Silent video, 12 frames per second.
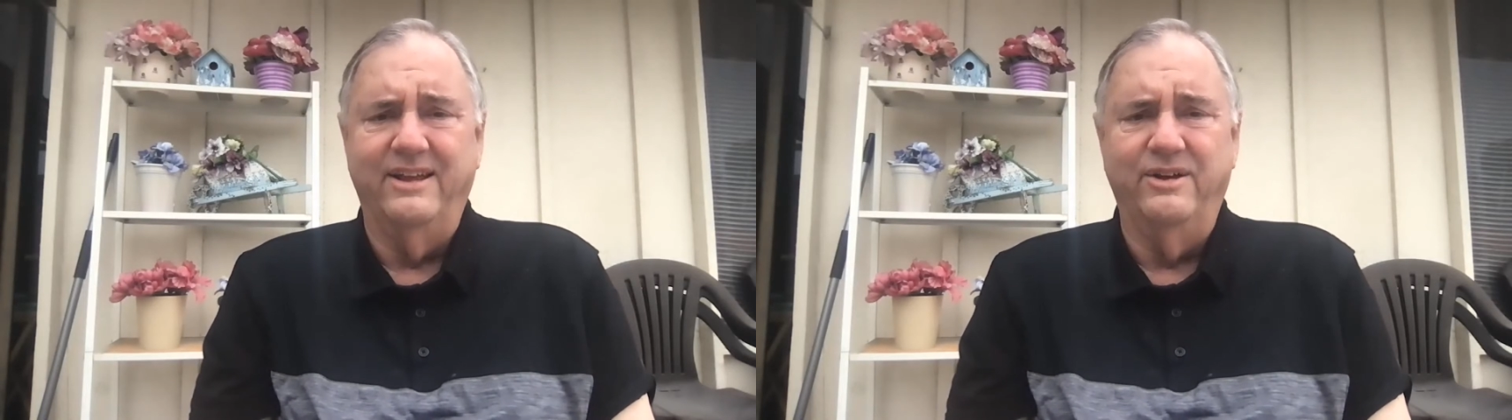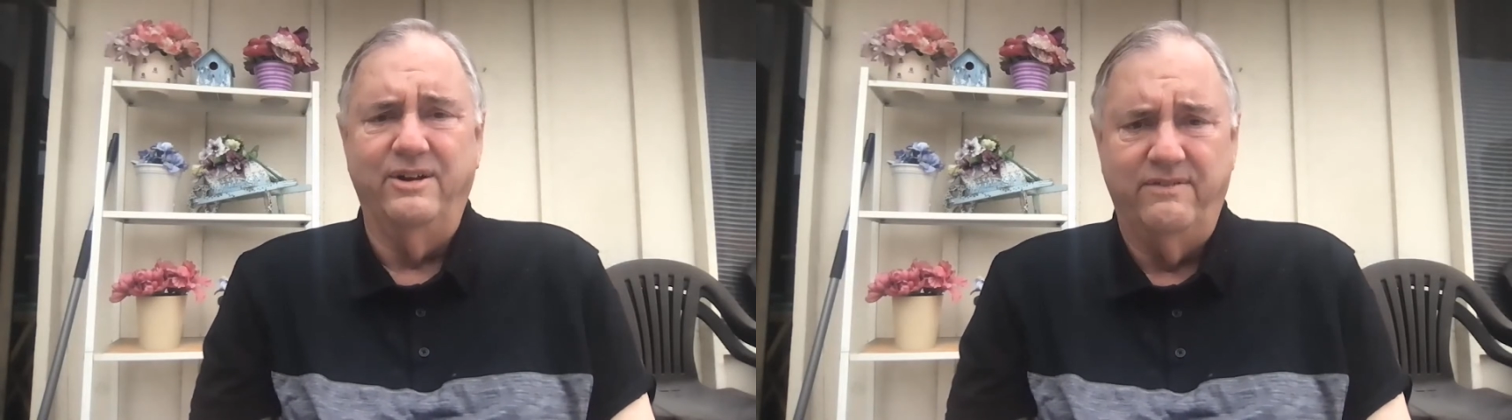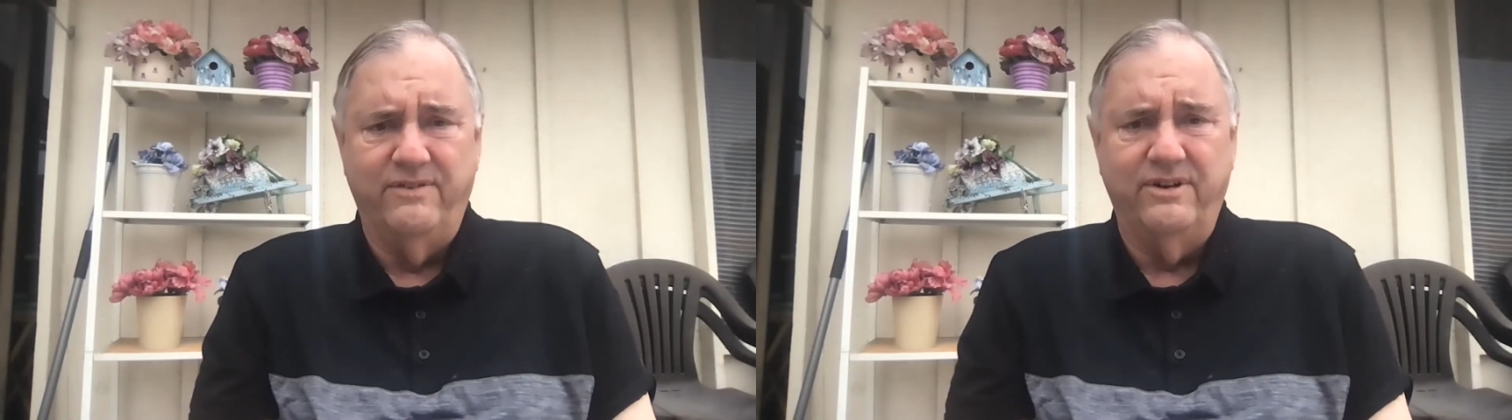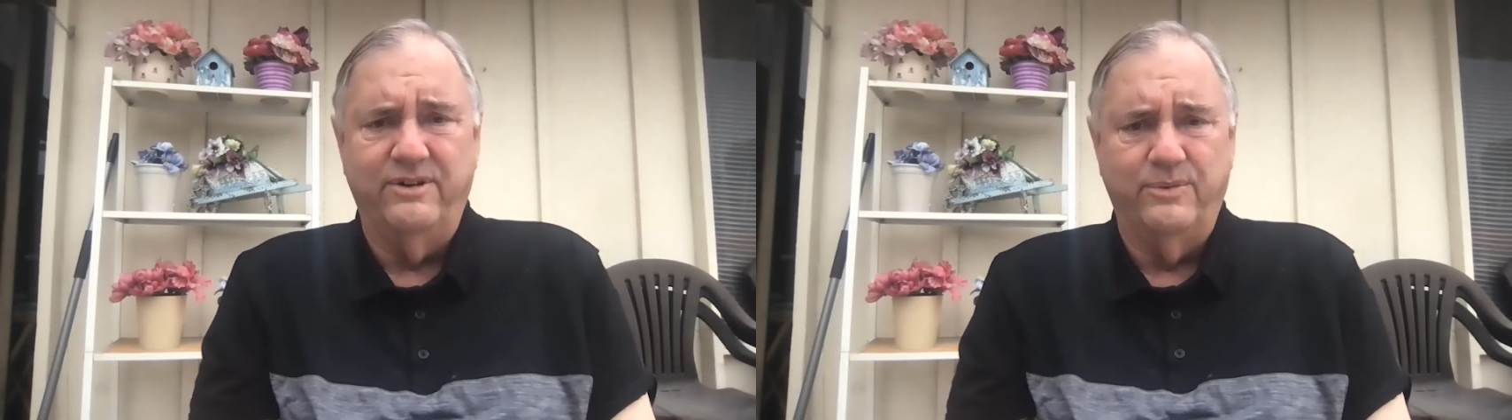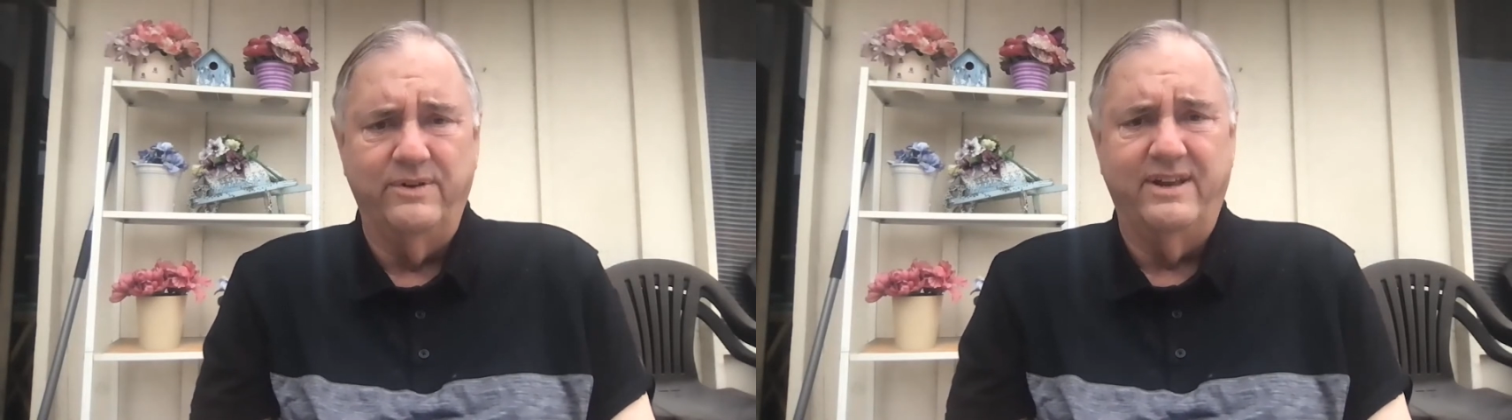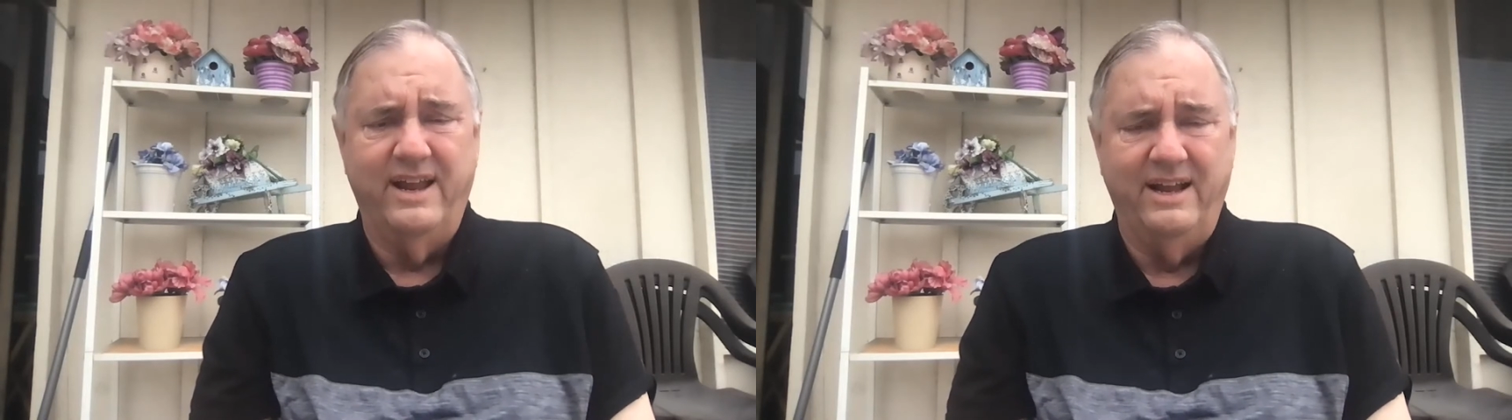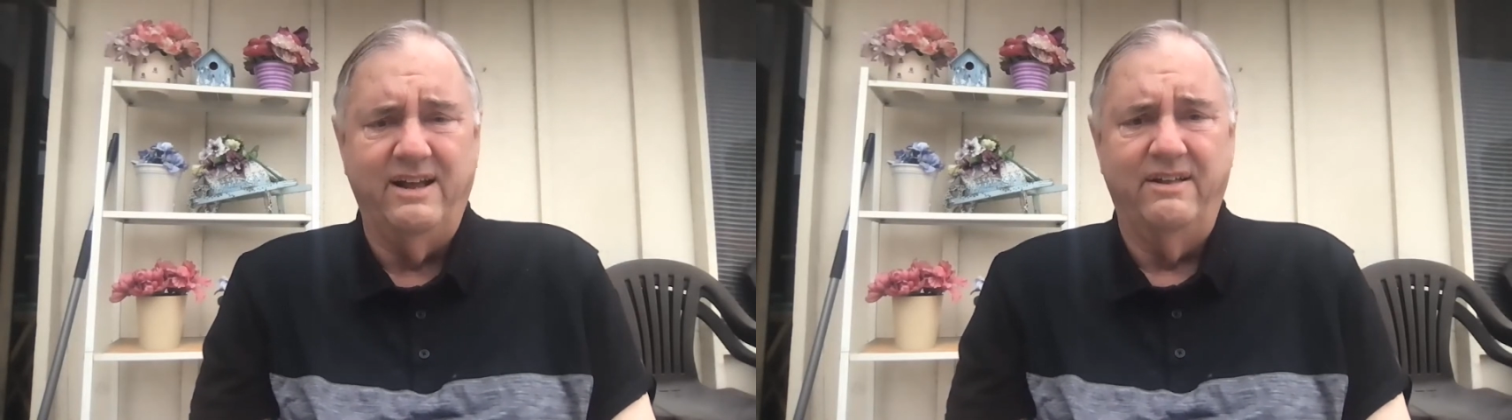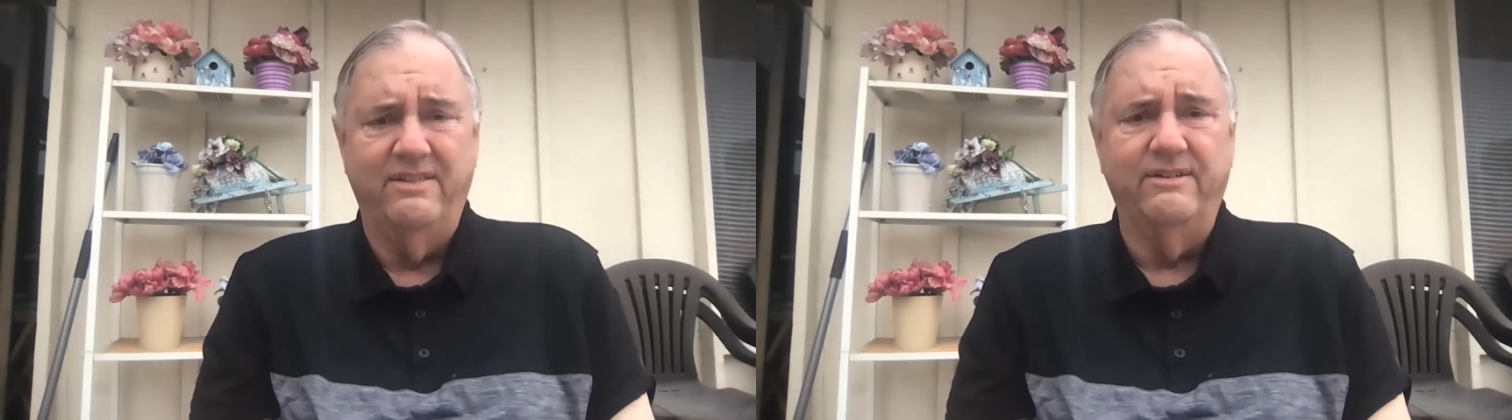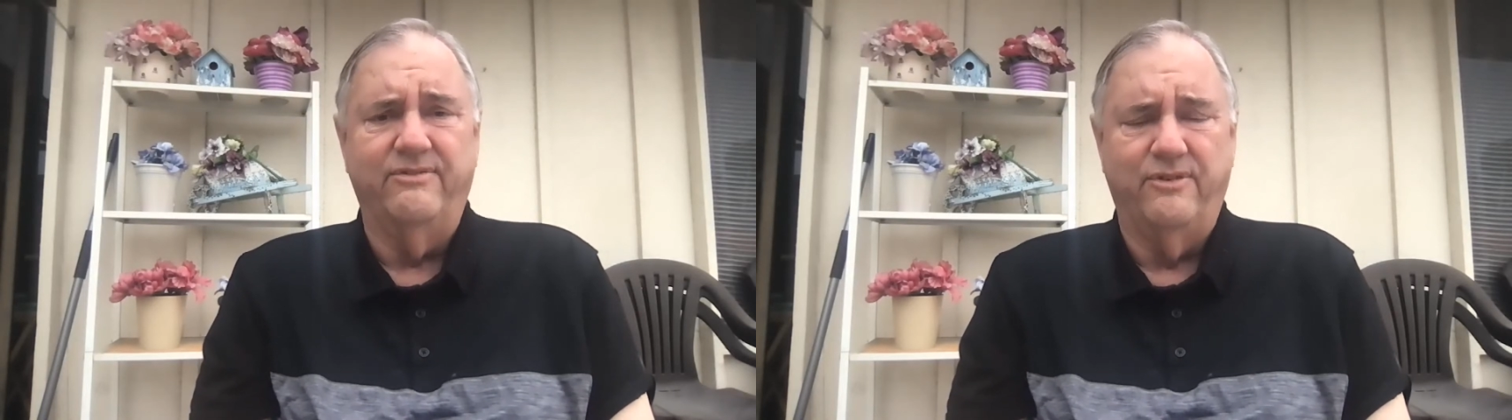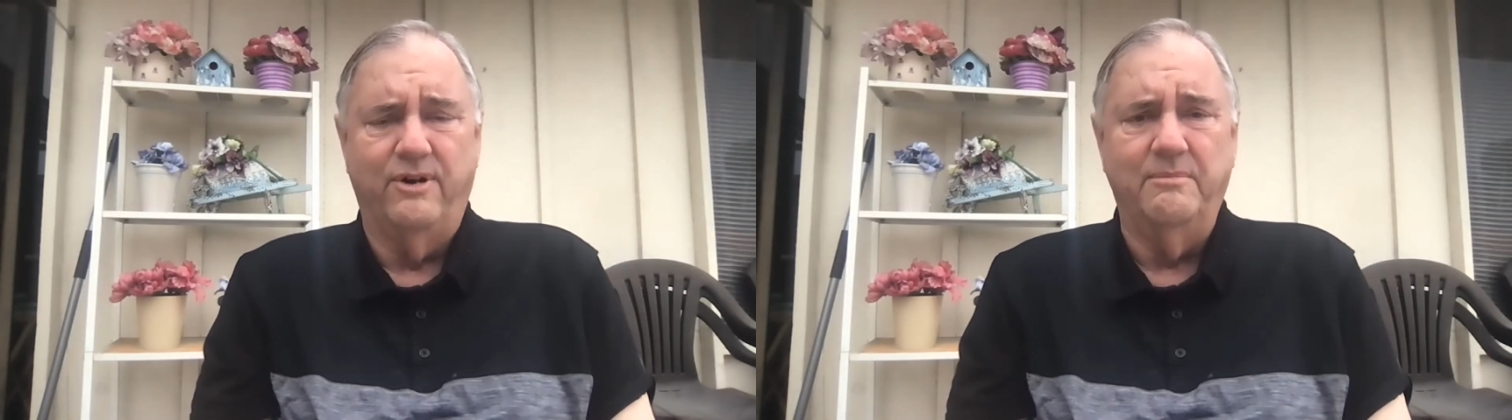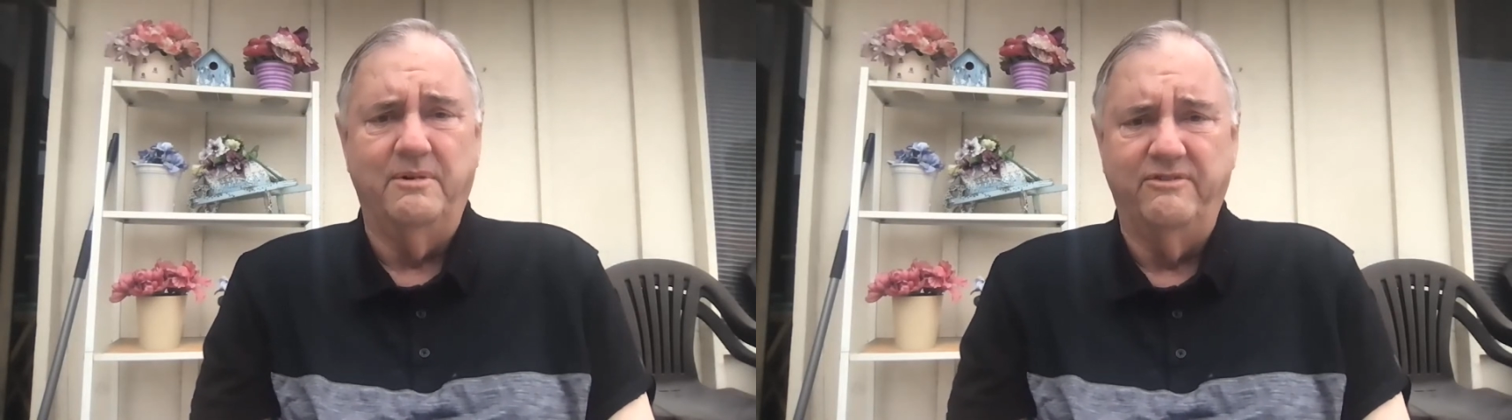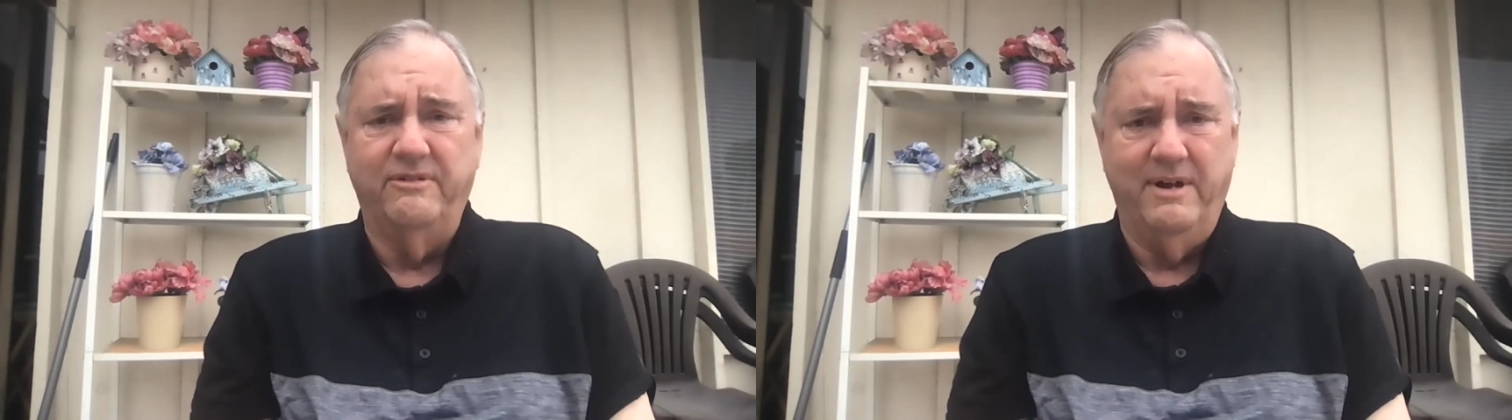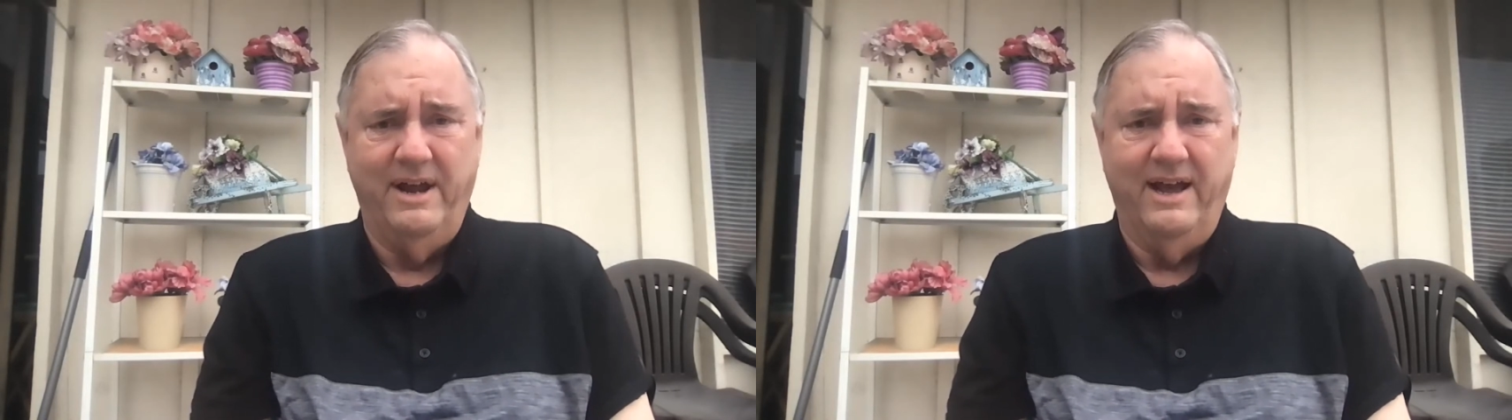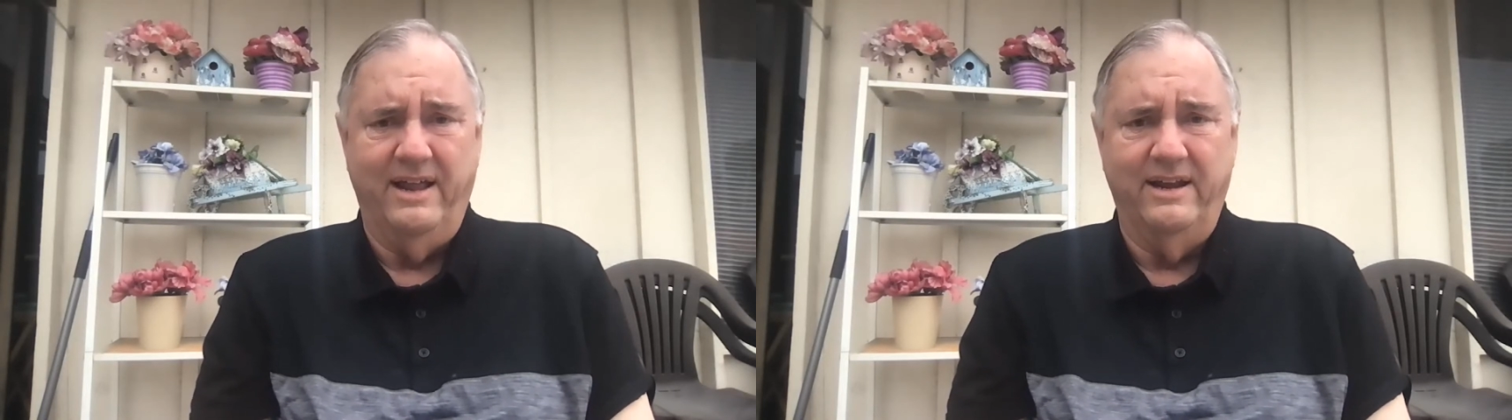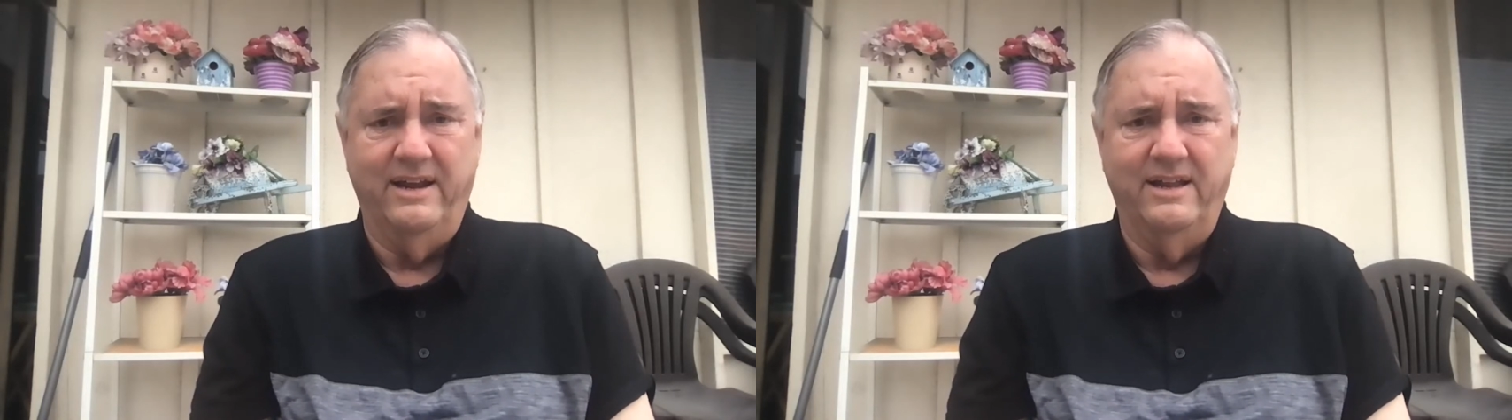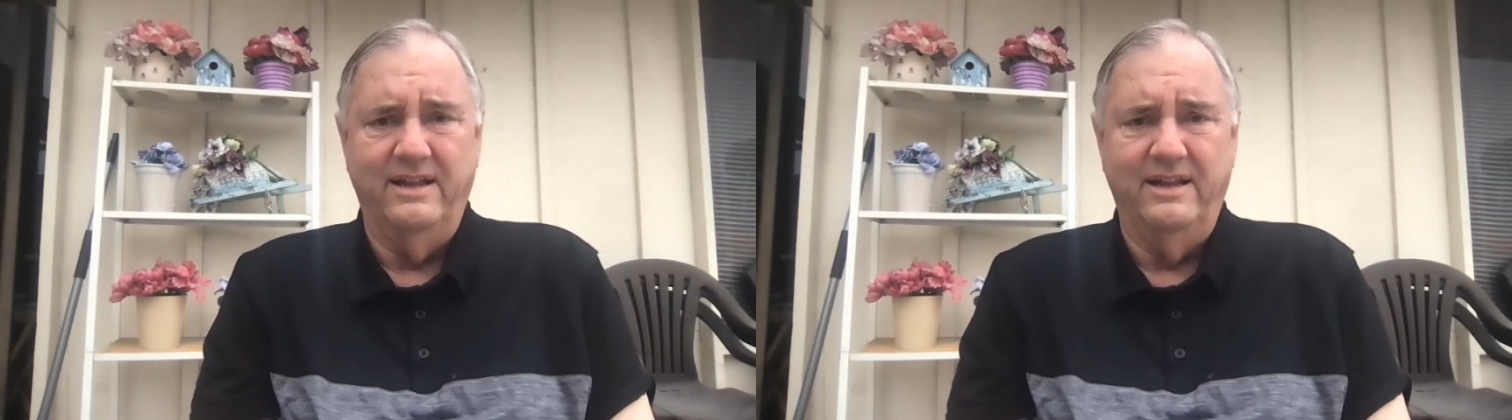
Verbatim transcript: universe would take on the form of a man